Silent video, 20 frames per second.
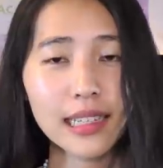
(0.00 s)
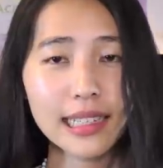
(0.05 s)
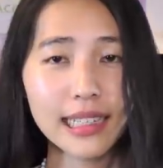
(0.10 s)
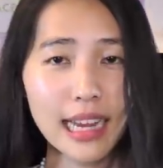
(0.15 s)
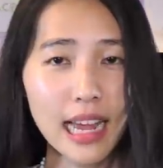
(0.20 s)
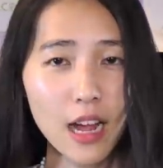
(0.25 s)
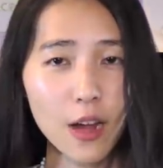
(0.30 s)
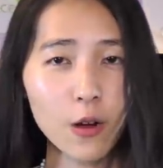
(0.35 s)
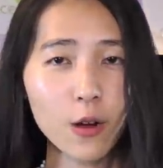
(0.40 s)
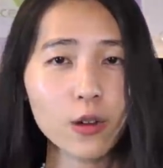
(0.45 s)

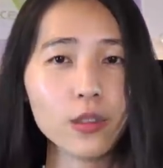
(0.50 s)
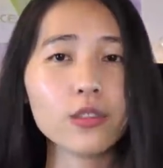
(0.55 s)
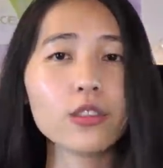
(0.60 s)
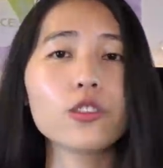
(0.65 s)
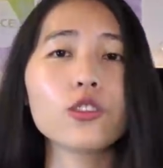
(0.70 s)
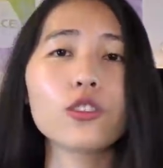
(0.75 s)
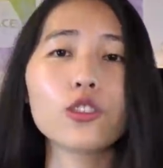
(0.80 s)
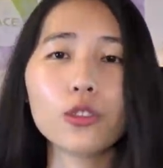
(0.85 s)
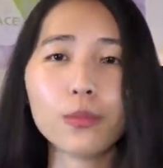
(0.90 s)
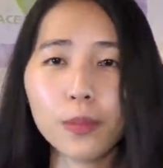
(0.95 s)
Now,
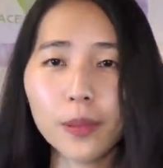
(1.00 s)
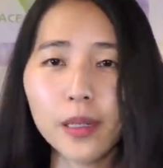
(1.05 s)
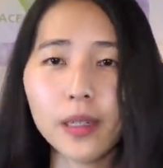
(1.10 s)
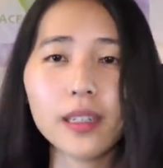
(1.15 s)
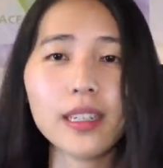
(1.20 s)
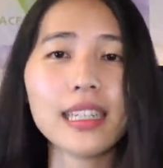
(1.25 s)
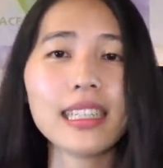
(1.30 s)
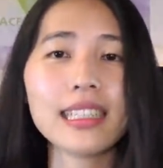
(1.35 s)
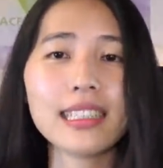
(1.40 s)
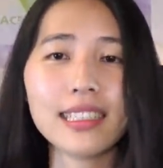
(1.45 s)

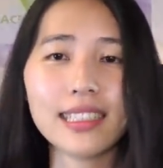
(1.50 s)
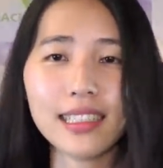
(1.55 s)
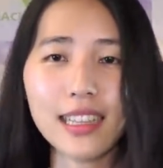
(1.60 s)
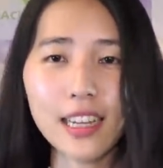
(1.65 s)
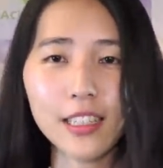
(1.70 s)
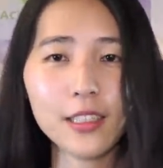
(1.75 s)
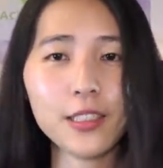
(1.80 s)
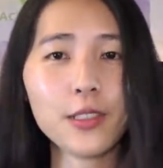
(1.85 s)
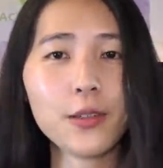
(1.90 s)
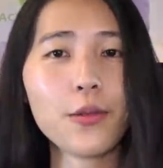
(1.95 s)
Jupiter is
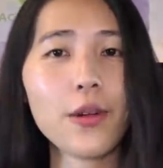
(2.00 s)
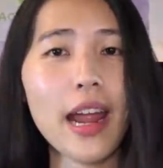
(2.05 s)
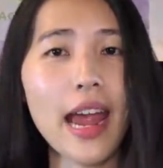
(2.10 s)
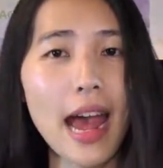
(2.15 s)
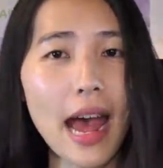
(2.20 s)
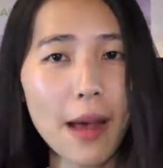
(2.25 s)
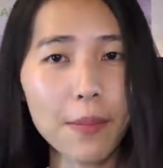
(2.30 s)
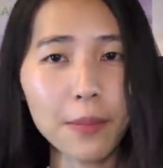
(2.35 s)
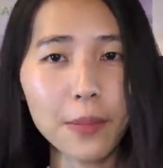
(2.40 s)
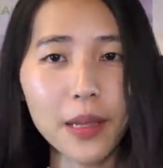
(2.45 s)
not so
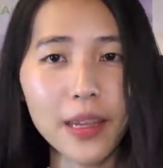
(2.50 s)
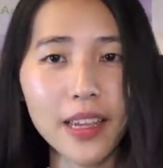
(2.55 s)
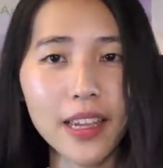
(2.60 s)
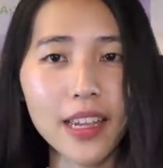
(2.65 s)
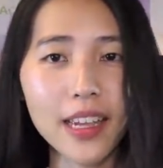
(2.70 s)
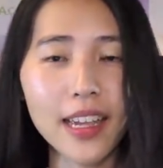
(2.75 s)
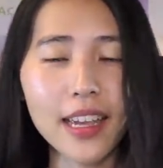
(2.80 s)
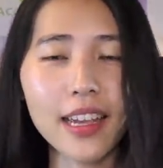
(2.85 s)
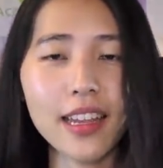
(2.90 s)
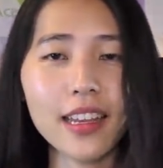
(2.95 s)

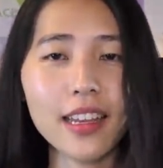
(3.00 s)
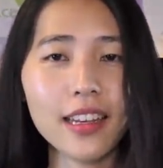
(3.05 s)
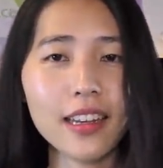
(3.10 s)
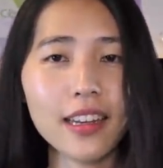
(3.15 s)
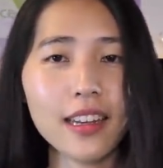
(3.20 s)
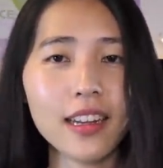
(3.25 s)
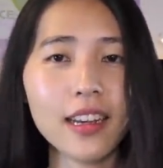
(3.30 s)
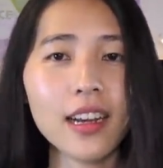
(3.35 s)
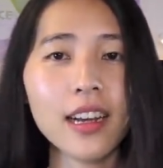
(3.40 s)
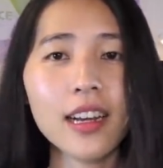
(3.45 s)
happy
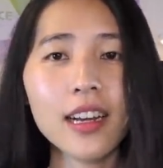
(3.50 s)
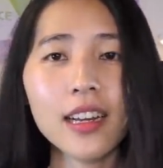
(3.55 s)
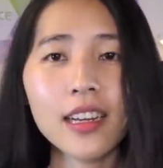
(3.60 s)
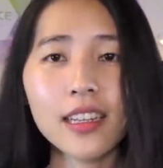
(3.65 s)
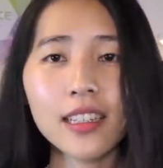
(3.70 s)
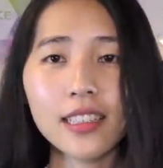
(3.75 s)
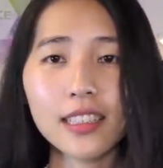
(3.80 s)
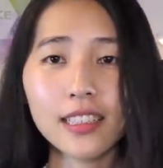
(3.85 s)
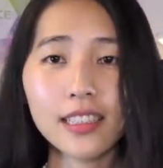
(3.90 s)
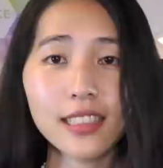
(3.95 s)
in
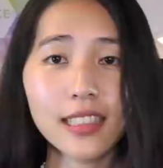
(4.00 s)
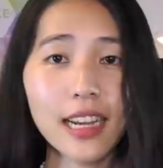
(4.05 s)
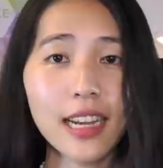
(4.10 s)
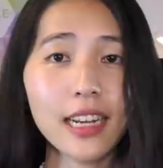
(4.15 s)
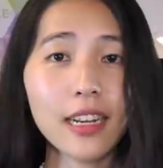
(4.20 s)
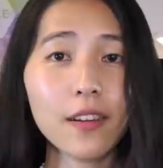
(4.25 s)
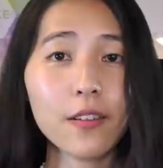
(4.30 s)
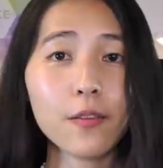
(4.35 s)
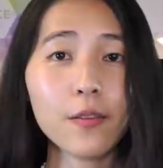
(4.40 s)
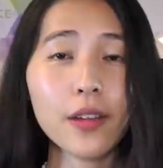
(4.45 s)
the
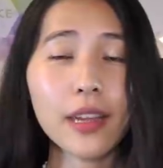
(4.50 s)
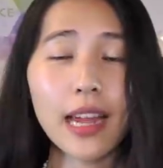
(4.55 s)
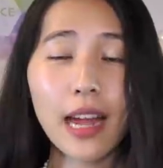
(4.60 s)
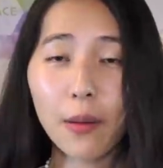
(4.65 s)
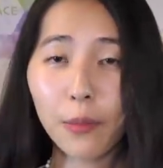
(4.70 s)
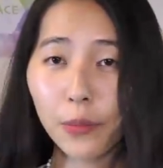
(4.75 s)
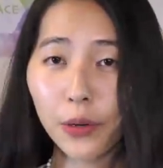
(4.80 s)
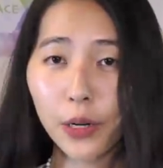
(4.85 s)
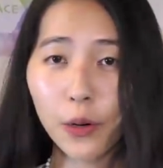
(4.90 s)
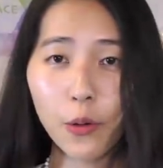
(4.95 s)
sign of
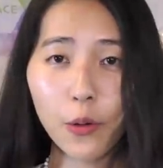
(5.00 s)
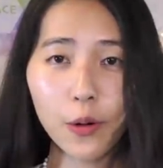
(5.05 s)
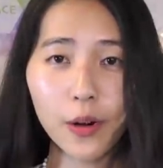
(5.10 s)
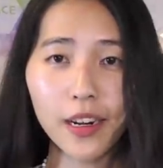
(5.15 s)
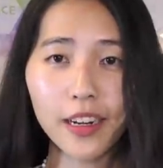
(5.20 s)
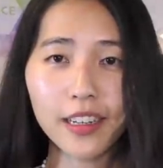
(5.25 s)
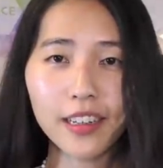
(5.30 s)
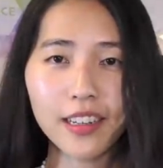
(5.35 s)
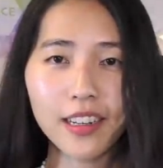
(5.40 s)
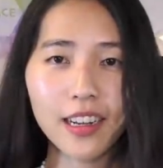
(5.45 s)

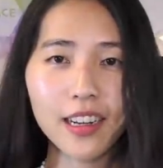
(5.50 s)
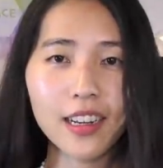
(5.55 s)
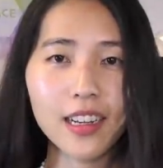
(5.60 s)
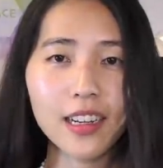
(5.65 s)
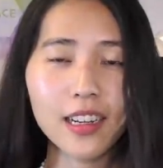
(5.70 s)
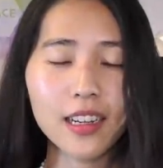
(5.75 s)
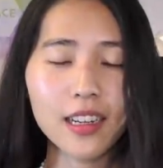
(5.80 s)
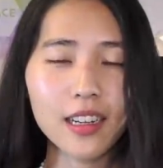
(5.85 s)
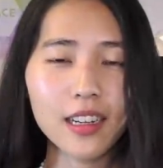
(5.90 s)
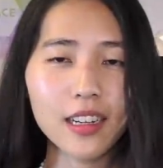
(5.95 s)
Capricorn,
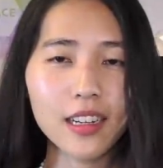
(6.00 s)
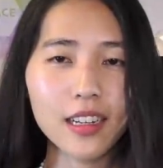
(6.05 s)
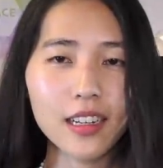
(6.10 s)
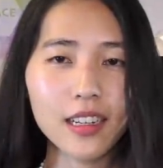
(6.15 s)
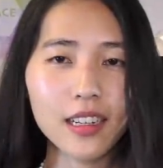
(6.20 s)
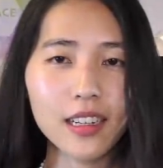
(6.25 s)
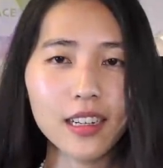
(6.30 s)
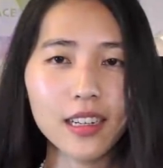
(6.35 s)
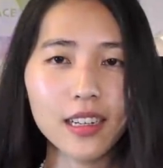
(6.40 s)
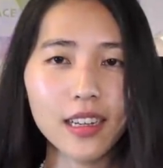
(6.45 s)

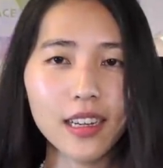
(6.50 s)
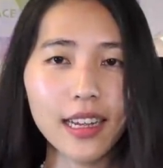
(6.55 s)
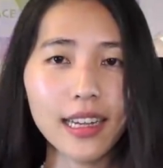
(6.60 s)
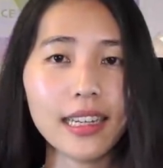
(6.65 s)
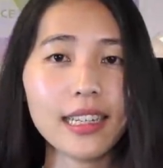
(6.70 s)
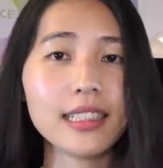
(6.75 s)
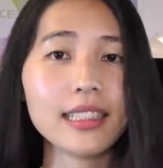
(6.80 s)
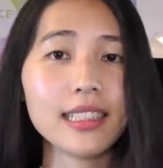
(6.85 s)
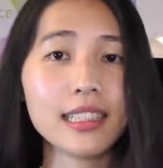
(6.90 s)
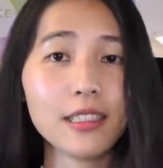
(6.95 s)

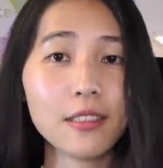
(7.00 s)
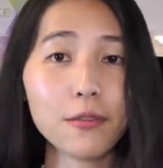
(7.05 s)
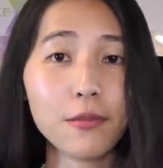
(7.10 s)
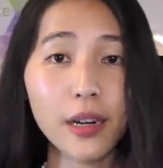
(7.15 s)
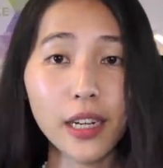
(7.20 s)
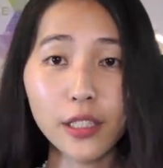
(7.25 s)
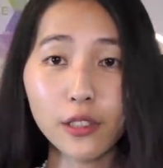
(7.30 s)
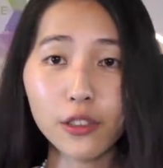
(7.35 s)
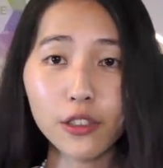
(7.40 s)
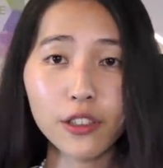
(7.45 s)
and it's in
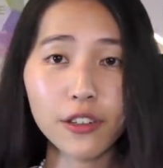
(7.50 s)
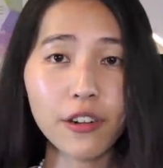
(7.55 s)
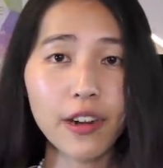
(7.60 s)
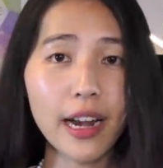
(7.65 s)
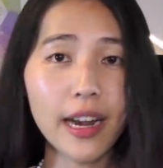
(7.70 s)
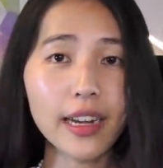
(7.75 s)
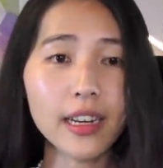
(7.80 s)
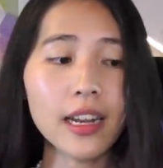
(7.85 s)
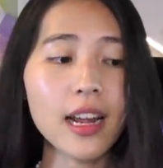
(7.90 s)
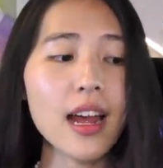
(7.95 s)

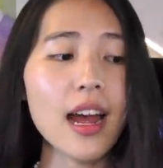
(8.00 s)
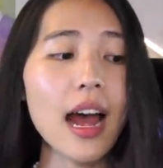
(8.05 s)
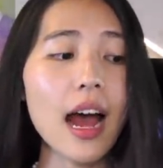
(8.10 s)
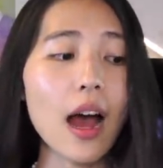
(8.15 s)
retrograde.